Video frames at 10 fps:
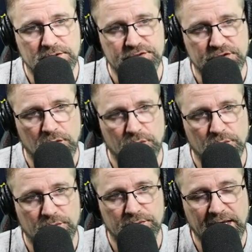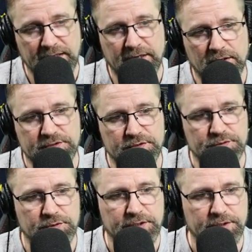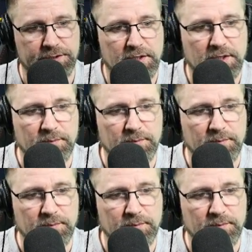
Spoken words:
So that character is really good.